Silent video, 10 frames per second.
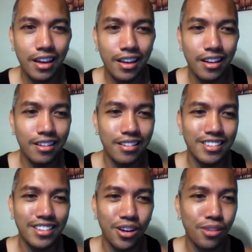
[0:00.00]
And
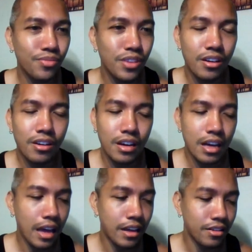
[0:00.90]

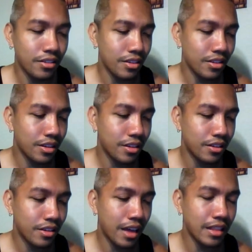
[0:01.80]
and
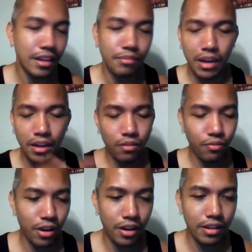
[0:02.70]
then my other
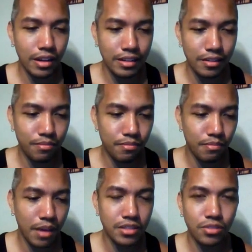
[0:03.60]
friend
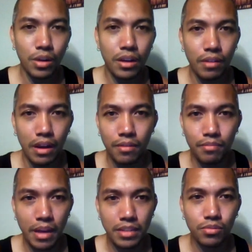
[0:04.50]
passed away
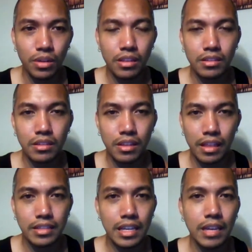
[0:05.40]

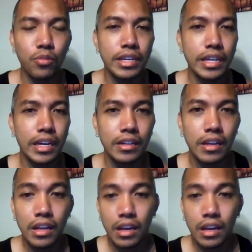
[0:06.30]
that same weekend,